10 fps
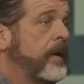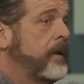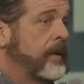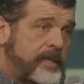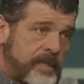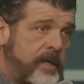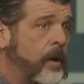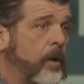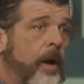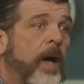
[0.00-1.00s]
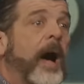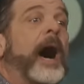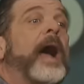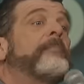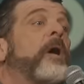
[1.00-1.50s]
Let's go.
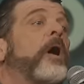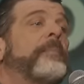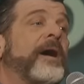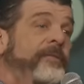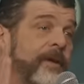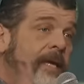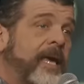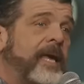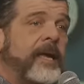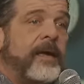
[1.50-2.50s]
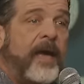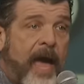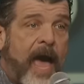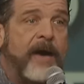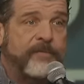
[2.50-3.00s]
I am all about the king
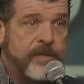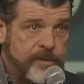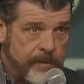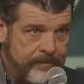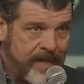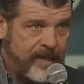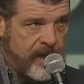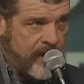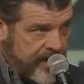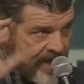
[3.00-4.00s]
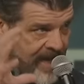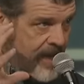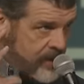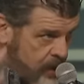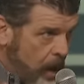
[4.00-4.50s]
having dominion,
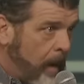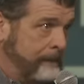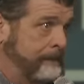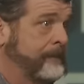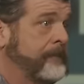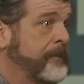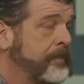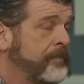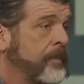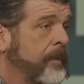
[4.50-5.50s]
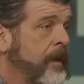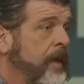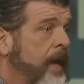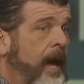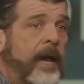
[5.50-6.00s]
kingdom.
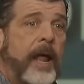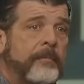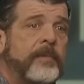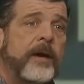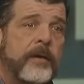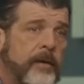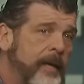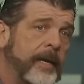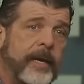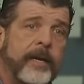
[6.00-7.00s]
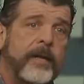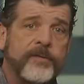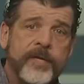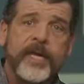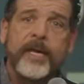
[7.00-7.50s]
And I'm not going to let any
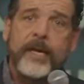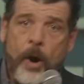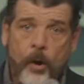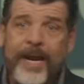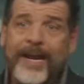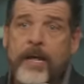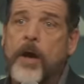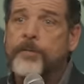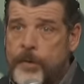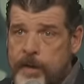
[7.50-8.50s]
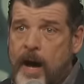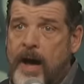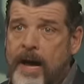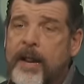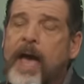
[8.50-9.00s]
other king or any other
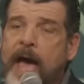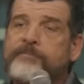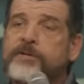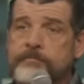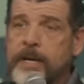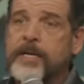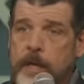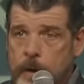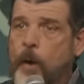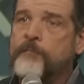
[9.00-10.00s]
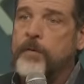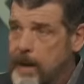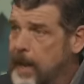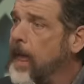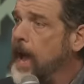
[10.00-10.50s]
God have dominion over
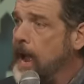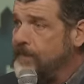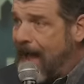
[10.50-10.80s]
my life.